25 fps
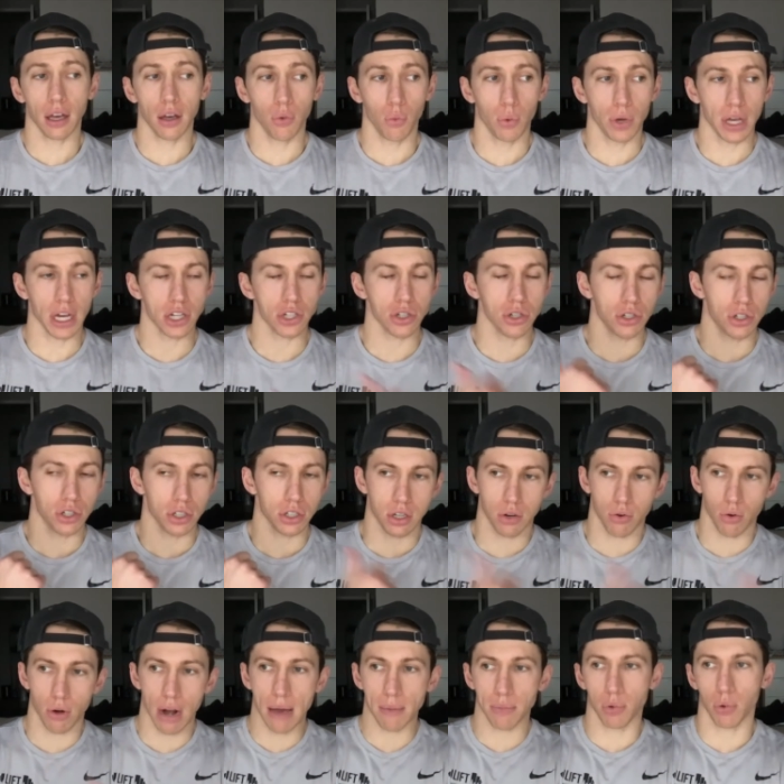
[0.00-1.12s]
We actually just
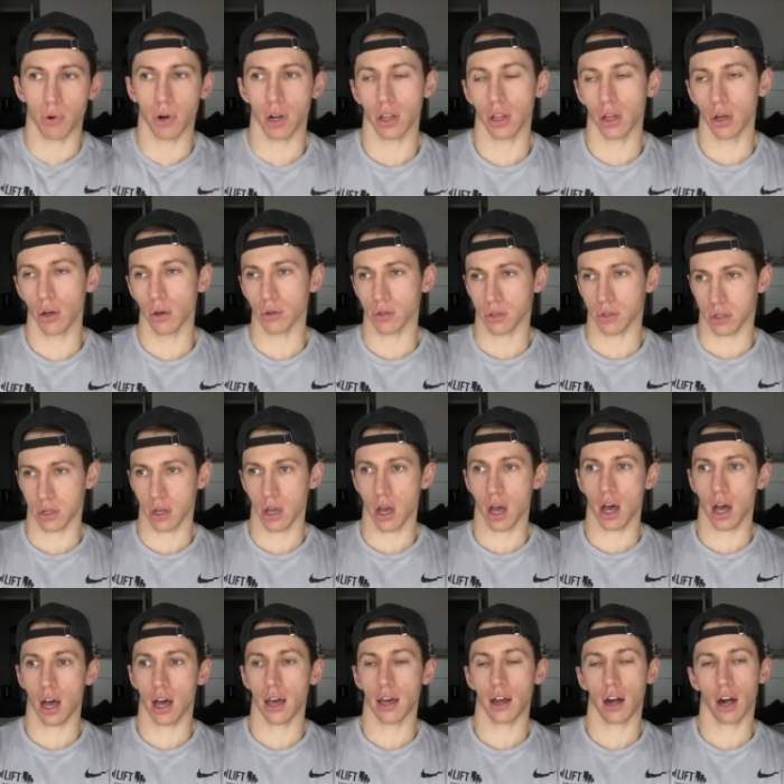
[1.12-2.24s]
grabbed one of those
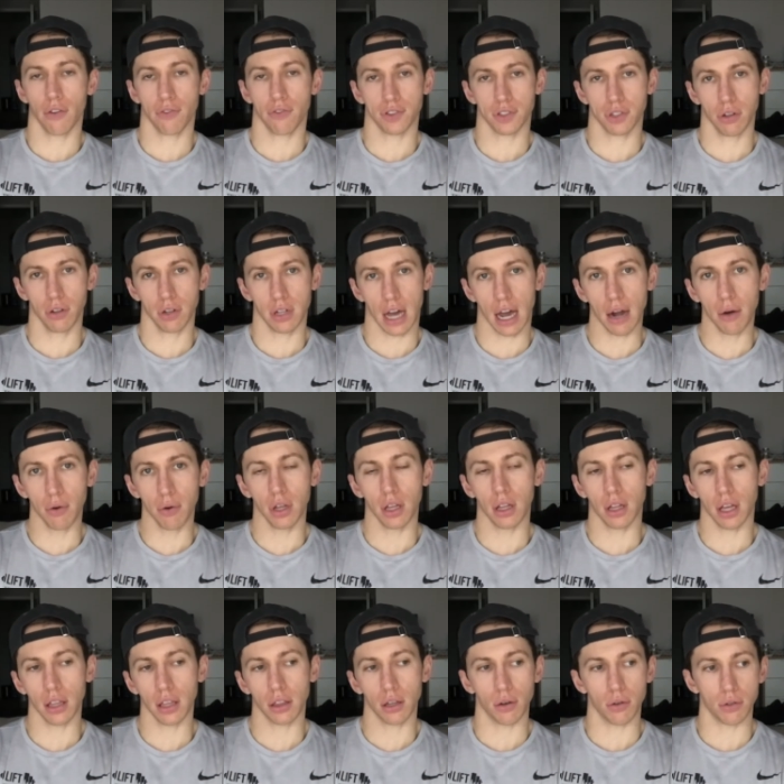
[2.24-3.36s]
at our facility. I really
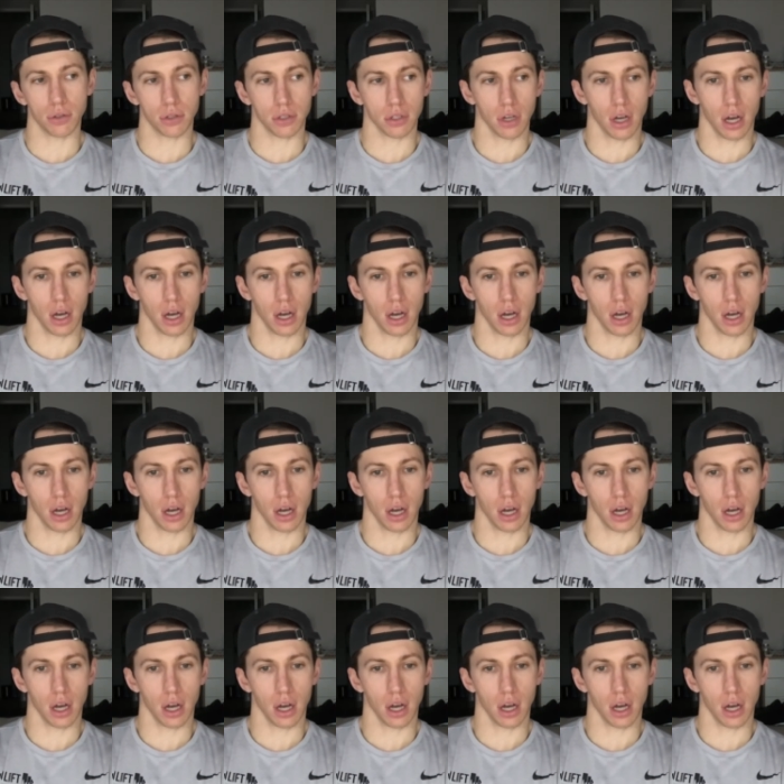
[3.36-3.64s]
like those.